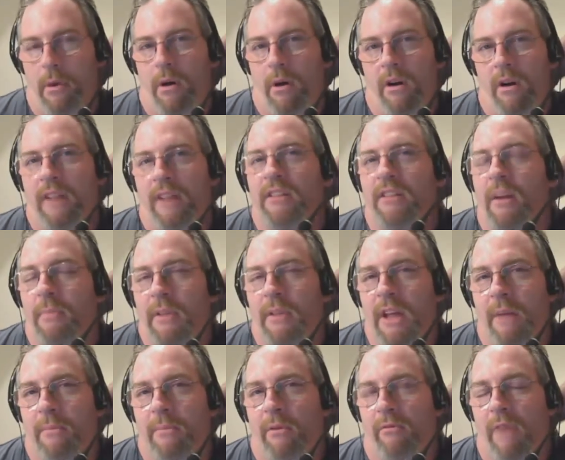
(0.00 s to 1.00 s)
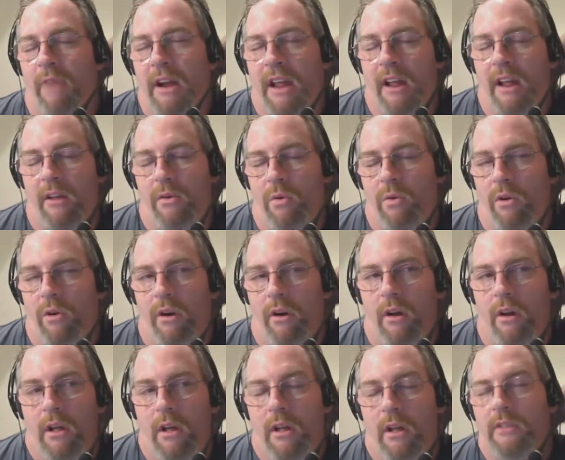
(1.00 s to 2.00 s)
part. It's up in the upper right-hand
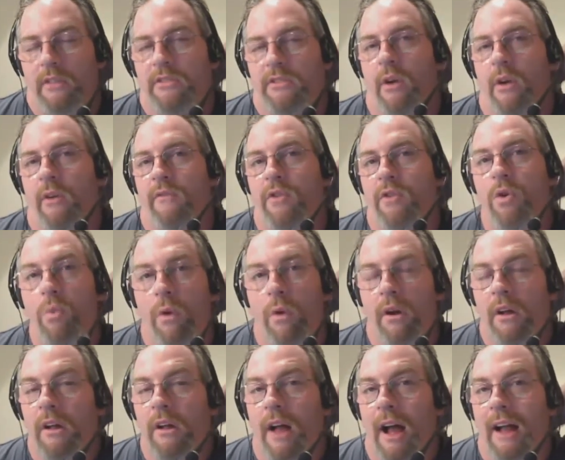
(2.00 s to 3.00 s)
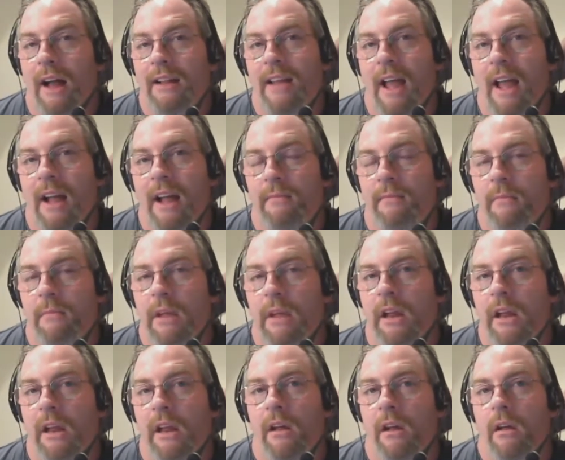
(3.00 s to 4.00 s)
corner. So if you want to contact
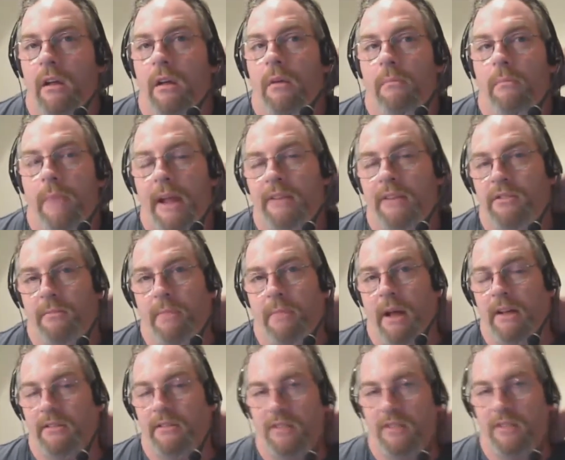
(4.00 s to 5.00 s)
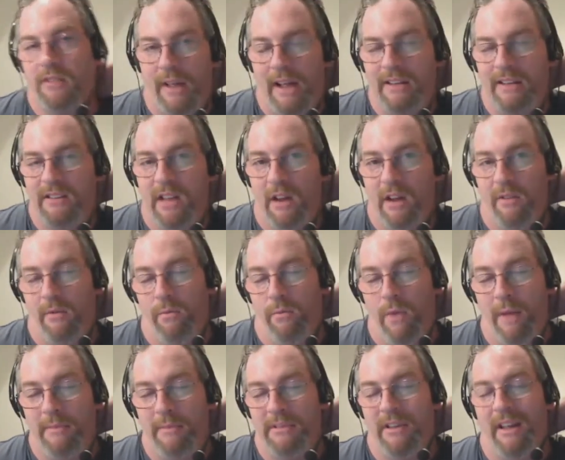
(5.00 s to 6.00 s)
me based upon something I said on the
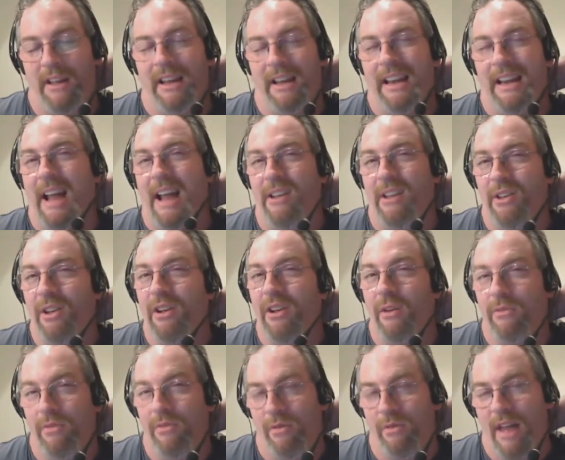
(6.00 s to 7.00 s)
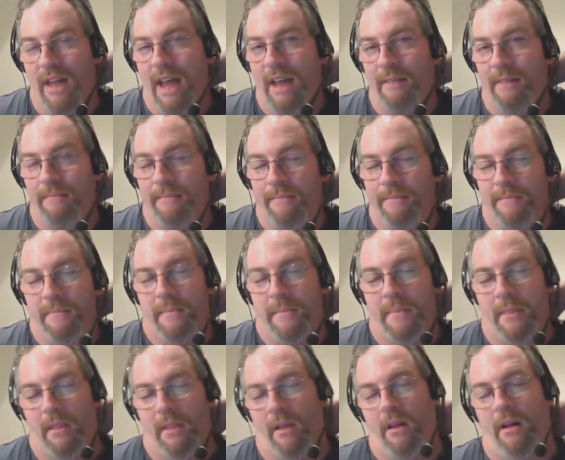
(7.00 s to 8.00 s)
website, now you can go do that.
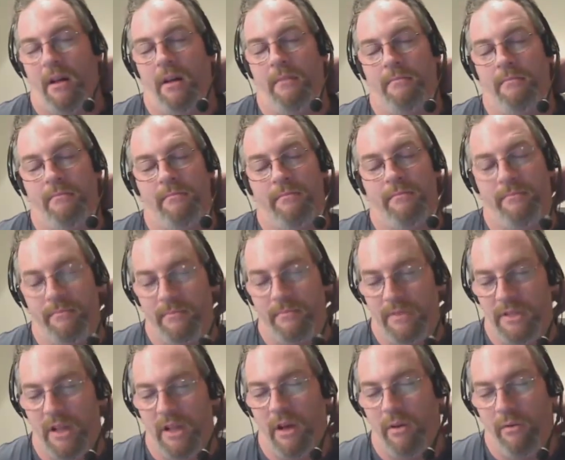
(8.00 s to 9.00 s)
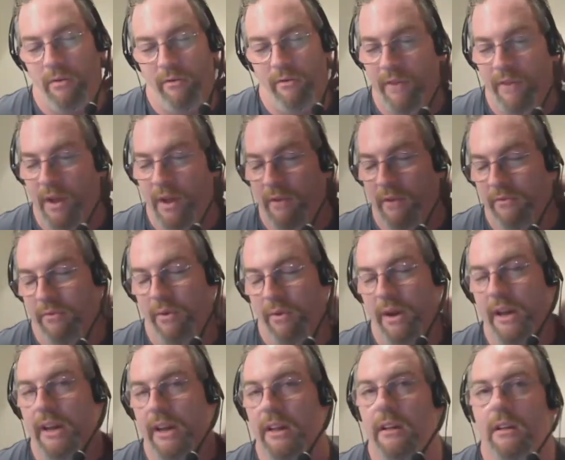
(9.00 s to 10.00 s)
So feel
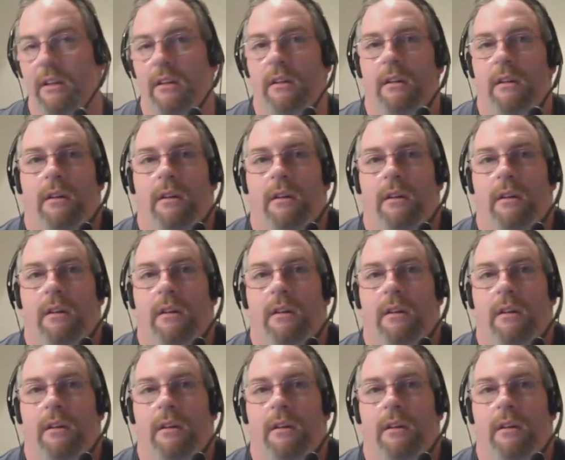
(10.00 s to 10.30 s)
free,